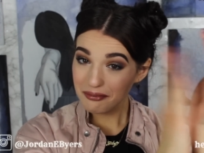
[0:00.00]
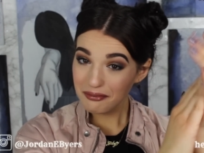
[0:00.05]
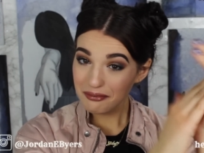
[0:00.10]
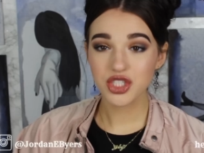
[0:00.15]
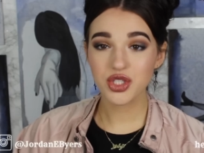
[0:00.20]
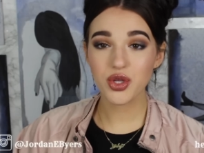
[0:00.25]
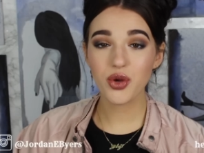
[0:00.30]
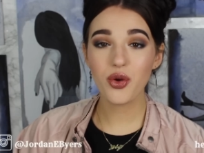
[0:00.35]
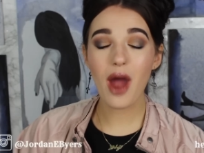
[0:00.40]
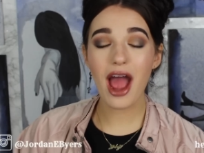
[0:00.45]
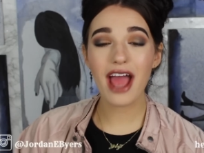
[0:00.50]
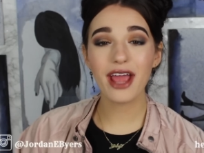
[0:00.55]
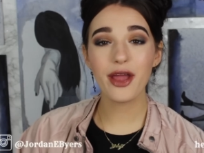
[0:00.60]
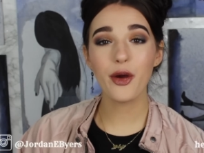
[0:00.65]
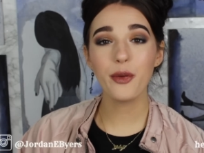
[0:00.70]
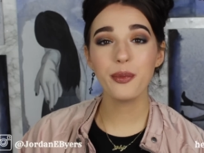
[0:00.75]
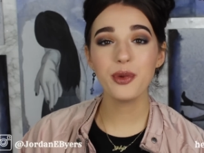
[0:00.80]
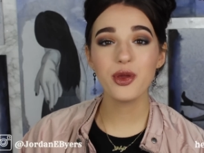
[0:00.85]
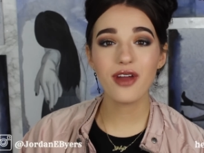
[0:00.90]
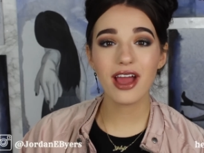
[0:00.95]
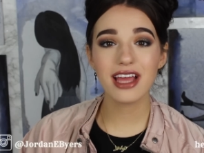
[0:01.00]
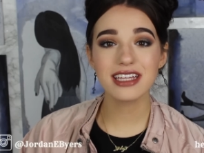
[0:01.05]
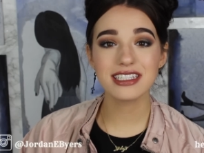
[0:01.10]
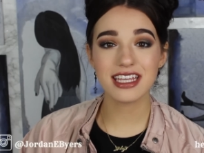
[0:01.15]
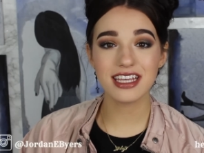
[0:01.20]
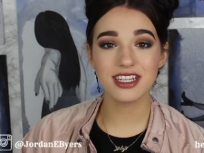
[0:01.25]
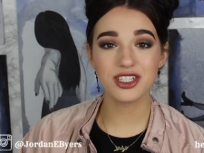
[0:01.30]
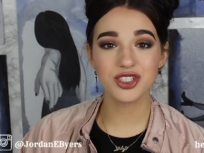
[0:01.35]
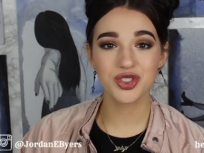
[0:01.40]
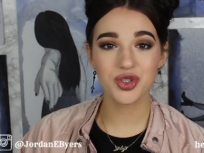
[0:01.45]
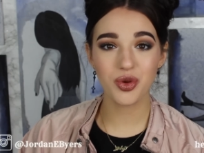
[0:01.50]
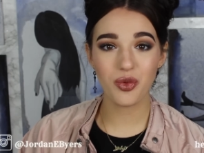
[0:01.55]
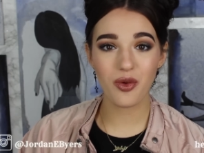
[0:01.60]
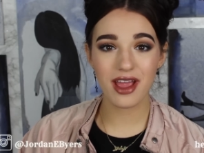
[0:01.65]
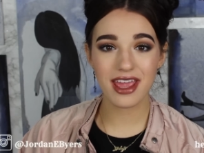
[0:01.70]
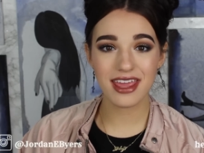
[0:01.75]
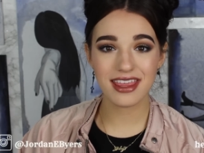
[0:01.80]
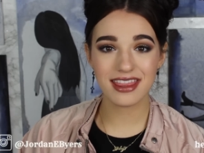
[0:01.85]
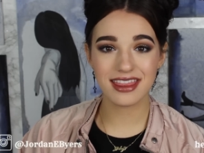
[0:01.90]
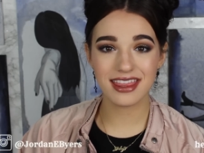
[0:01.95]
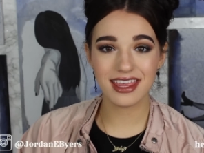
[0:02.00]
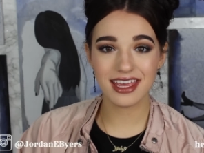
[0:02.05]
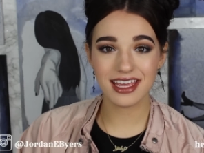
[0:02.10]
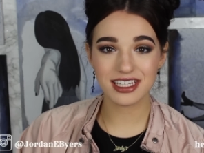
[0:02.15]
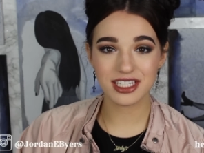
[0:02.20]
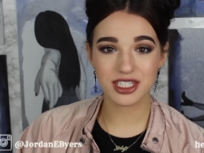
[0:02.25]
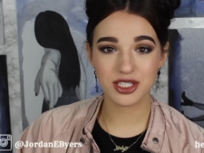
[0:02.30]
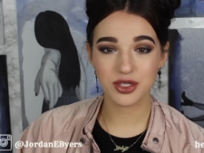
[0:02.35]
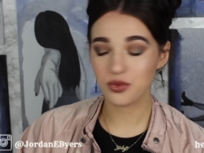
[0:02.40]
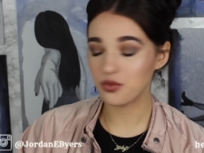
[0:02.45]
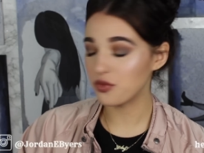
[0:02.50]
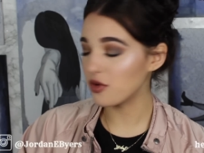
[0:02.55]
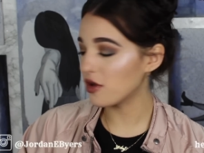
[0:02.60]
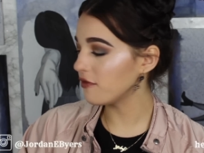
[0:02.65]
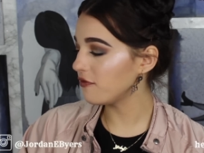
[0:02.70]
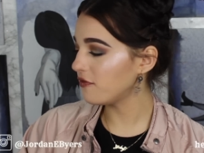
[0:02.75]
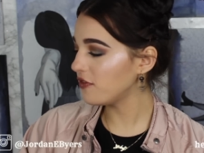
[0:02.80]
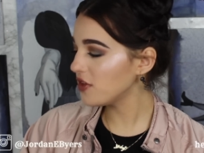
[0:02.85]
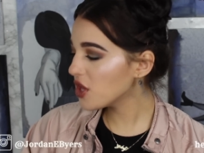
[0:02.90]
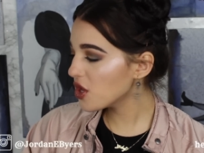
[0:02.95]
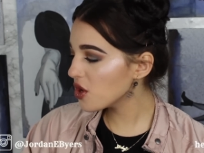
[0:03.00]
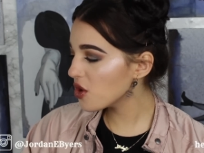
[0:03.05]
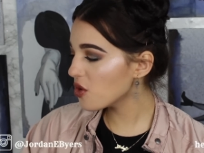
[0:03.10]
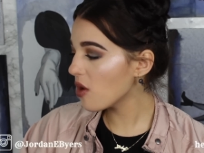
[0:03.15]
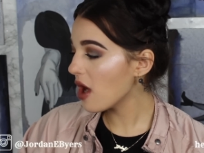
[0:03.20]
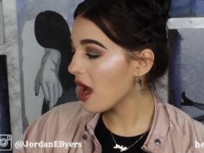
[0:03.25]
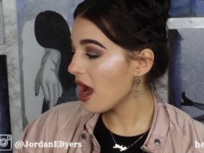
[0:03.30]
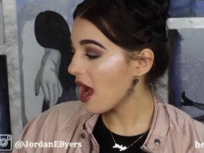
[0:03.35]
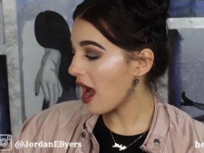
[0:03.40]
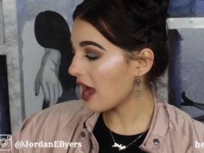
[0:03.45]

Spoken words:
so I hope you guys enjoy this review.